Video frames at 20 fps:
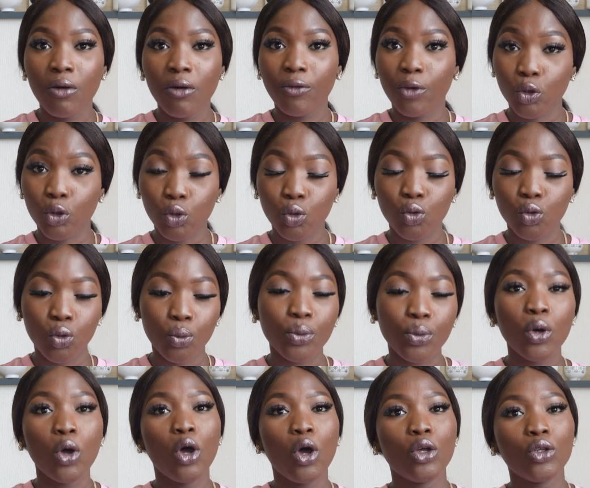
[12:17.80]
for
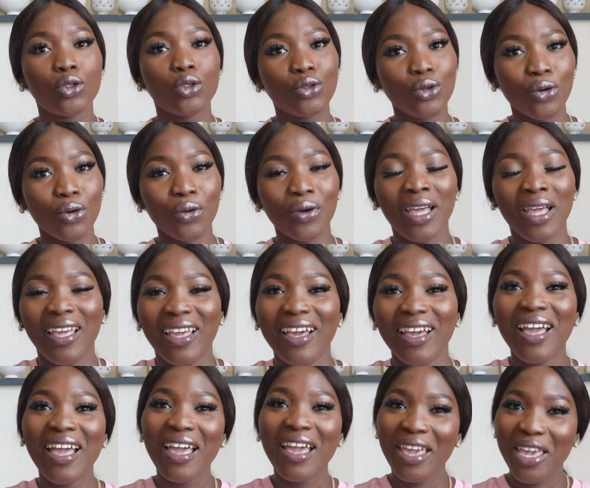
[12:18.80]
soup. So
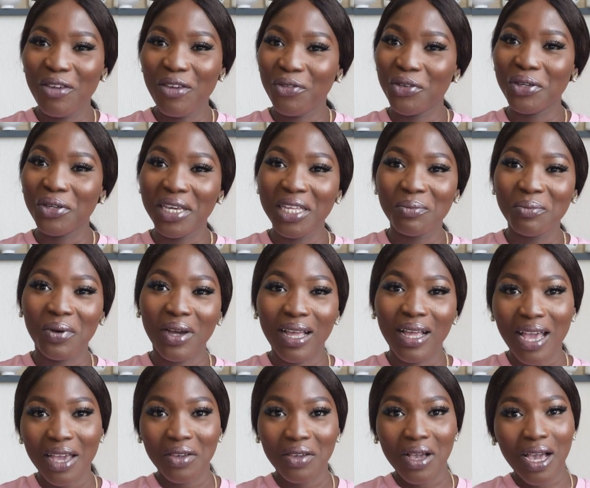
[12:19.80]
if you eat
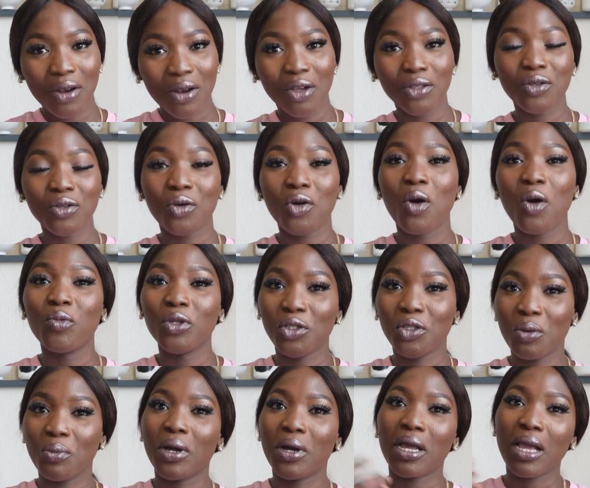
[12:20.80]
banga, you can also come with
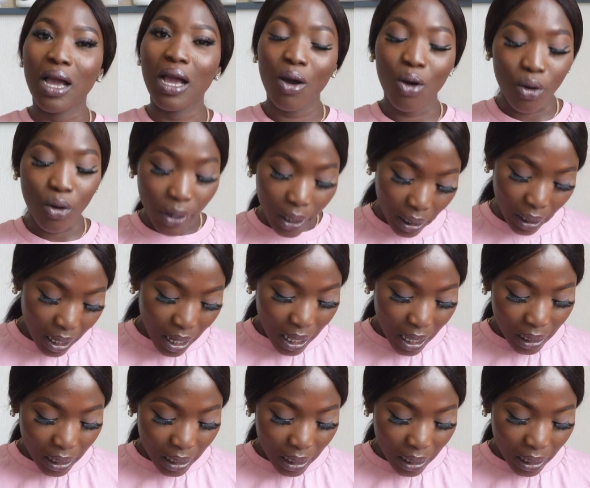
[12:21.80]
your banga oil.